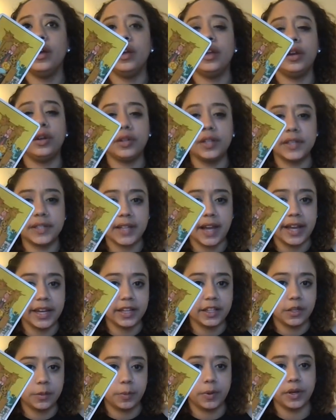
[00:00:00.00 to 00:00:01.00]
you're
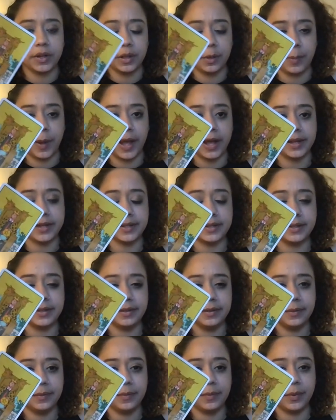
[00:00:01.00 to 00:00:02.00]
deciding to put in the past,
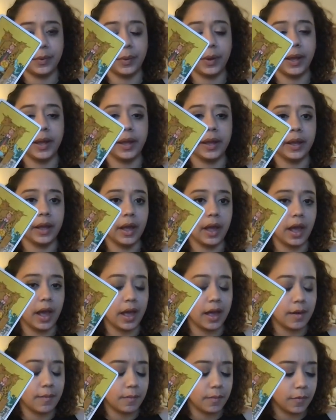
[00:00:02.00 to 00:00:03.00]
okay?
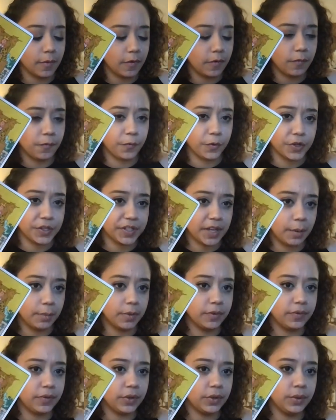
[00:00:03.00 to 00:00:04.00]
For some
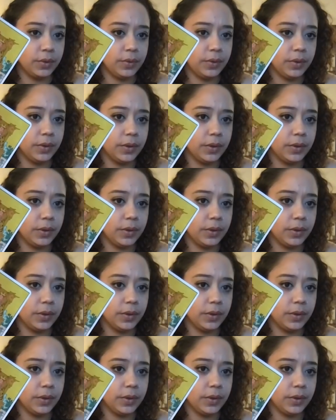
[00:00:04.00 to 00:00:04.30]
of you,